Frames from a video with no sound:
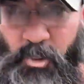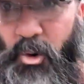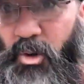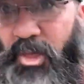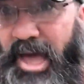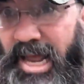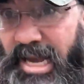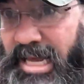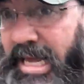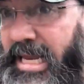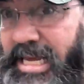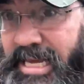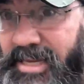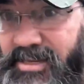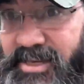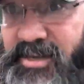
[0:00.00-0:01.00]
or that it
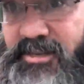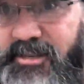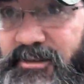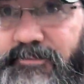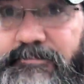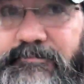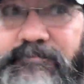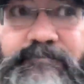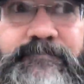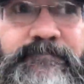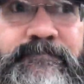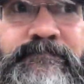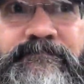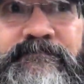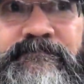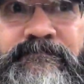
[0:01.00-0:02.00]
isn't?
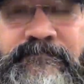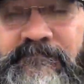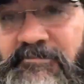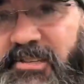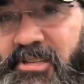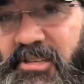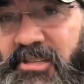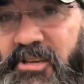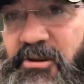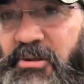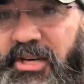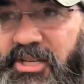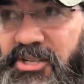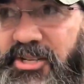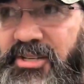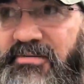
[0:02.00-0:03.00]
Just a
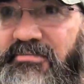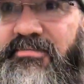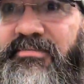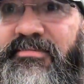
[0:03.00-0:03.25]
question.